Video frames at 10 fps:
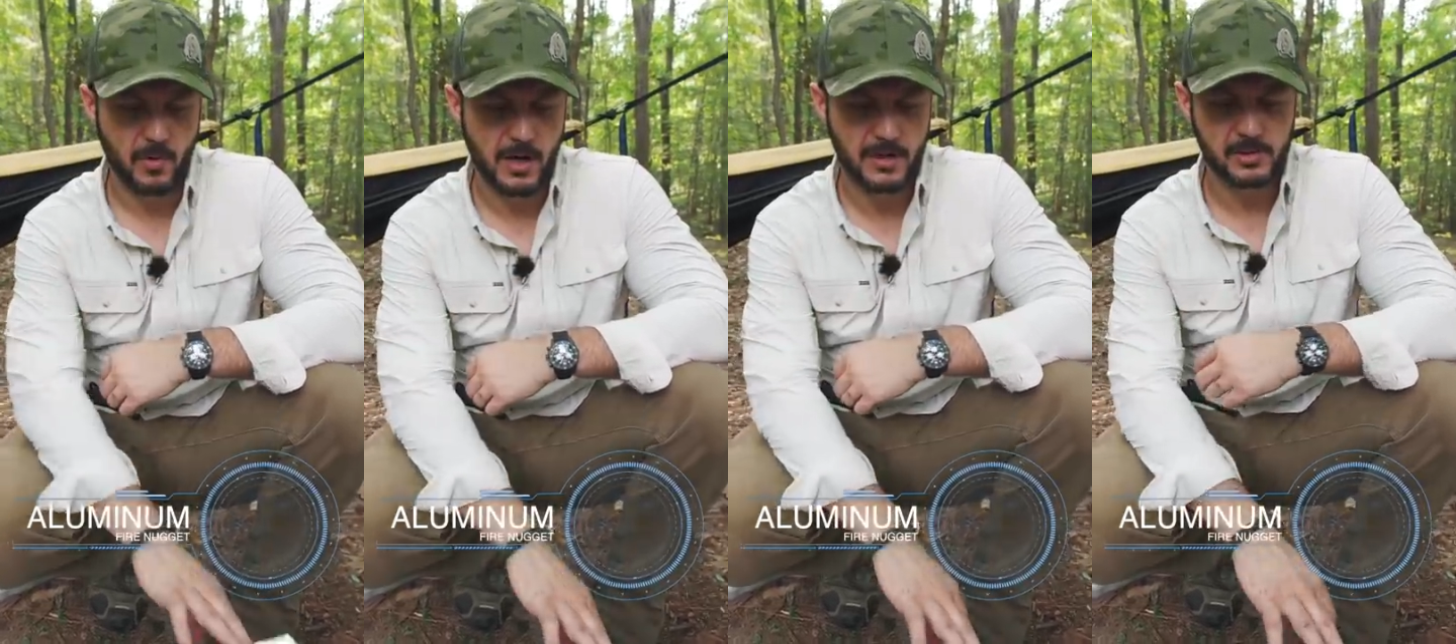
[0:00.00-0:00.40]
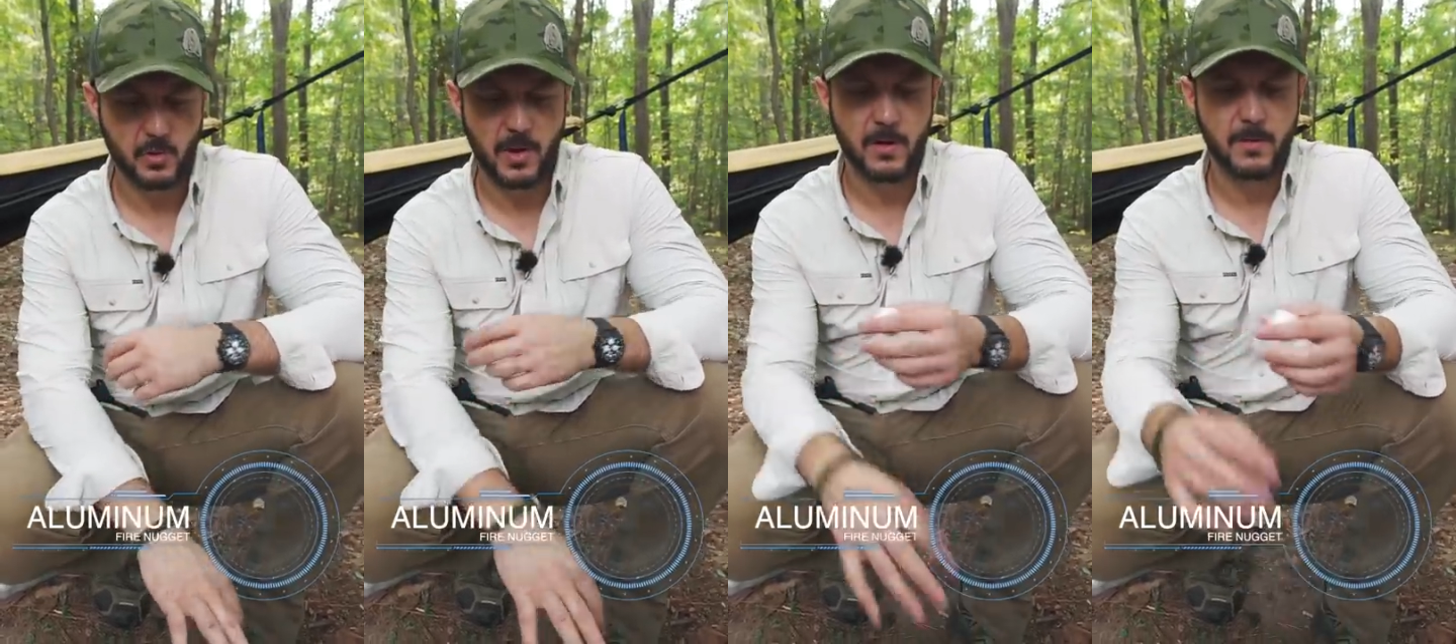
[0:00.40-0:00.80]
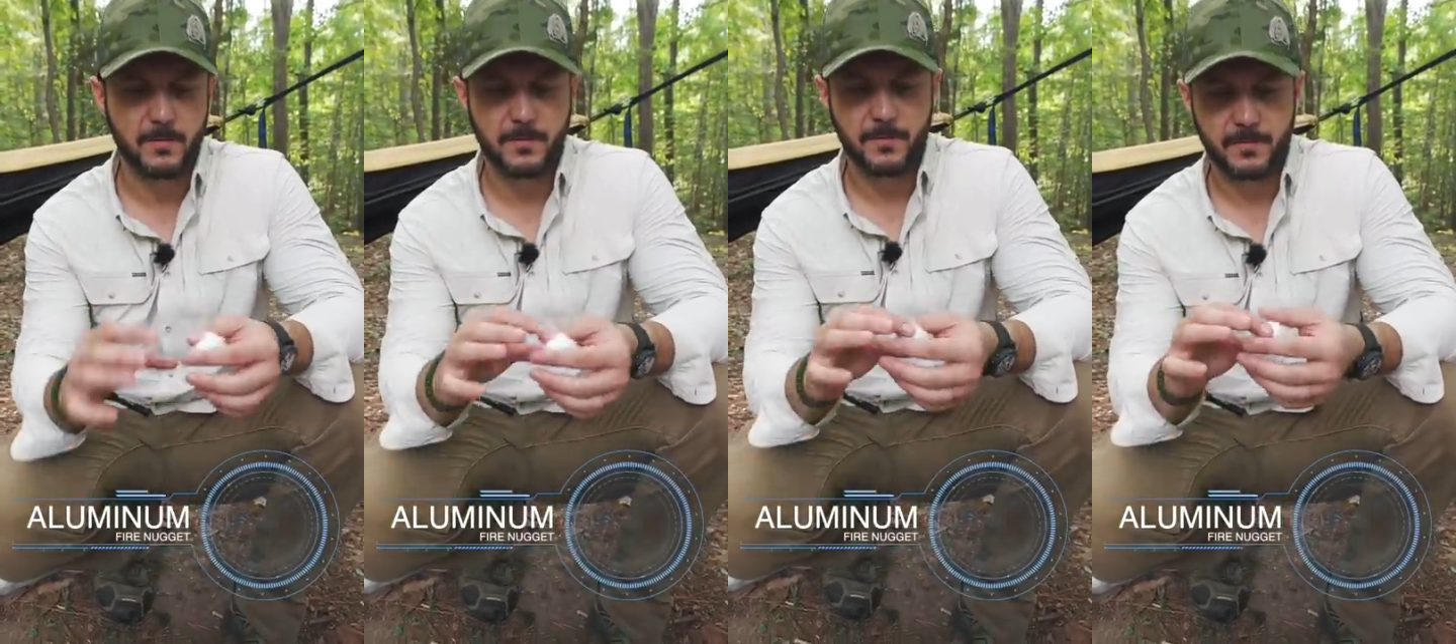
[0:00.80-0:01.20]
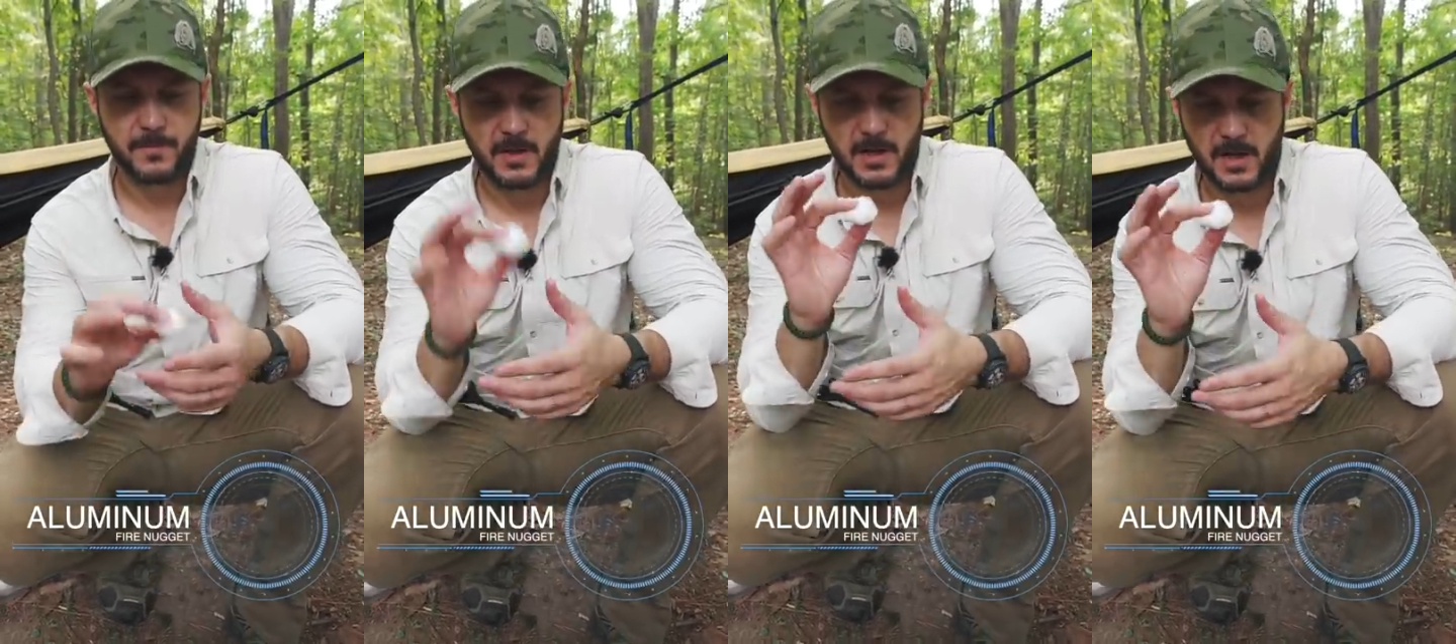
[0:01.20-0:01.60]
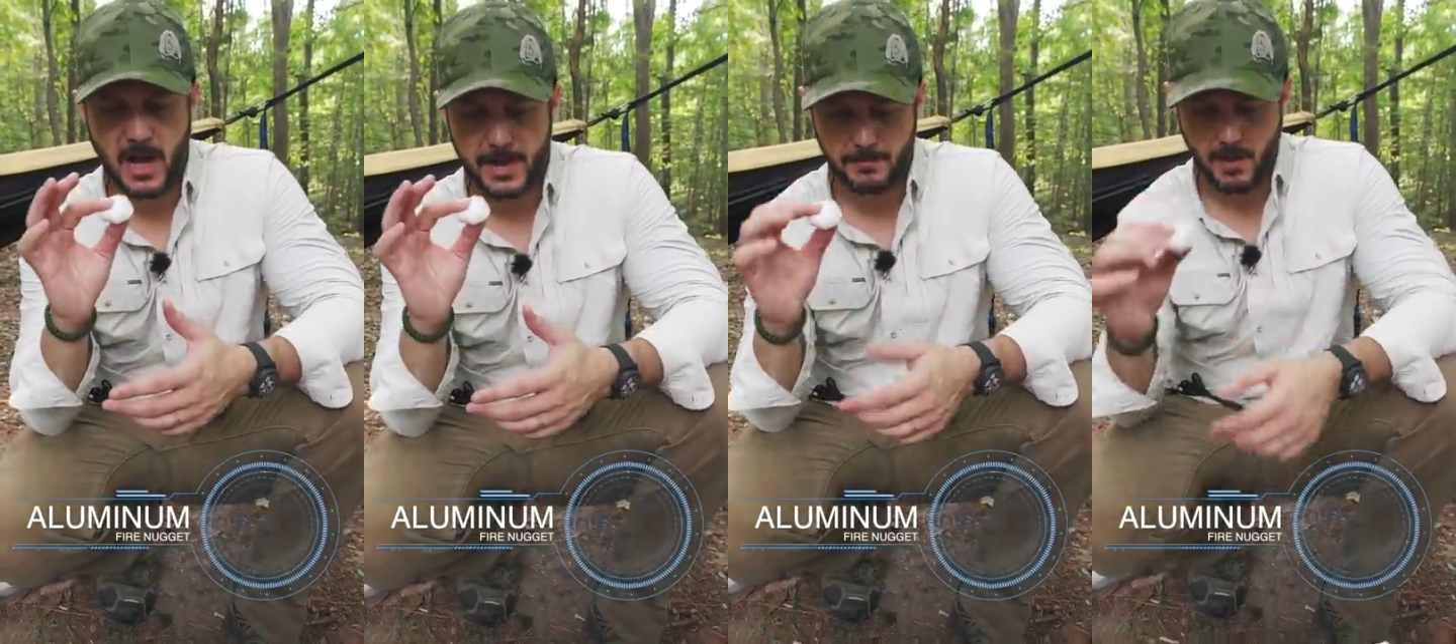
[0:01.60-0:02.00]
cut in a square, a
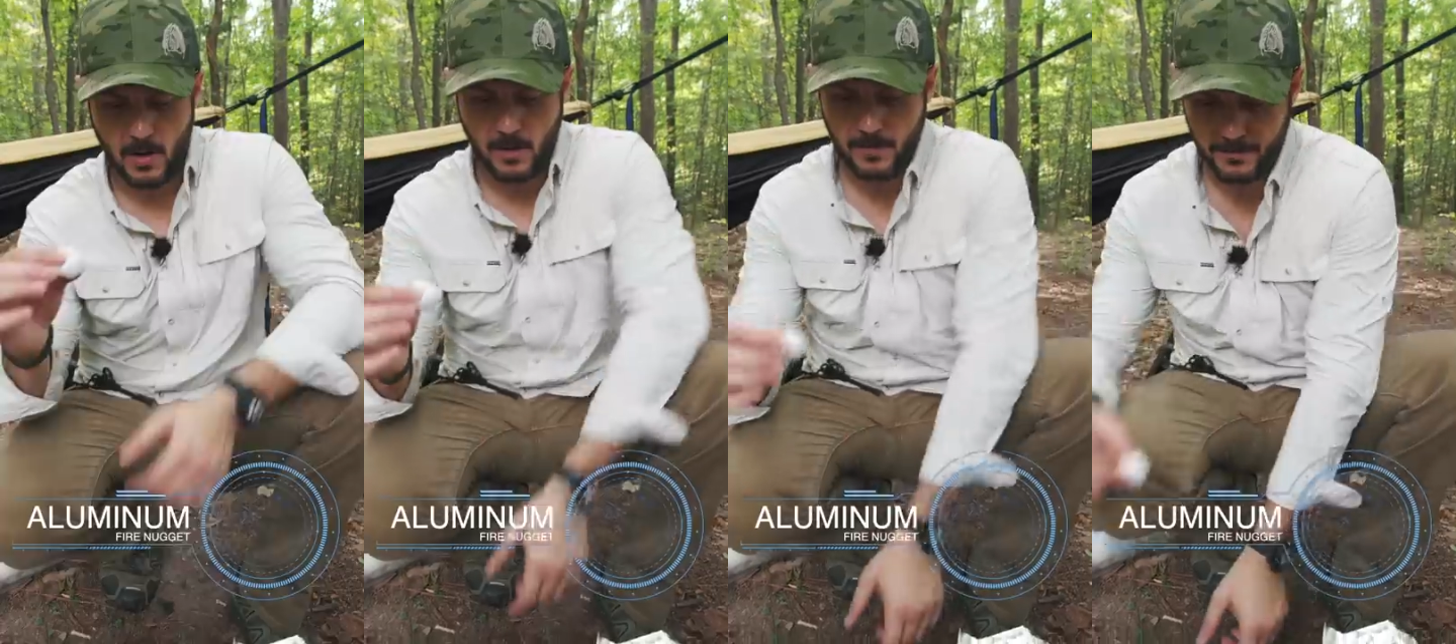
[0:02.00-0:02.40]
cotton ball,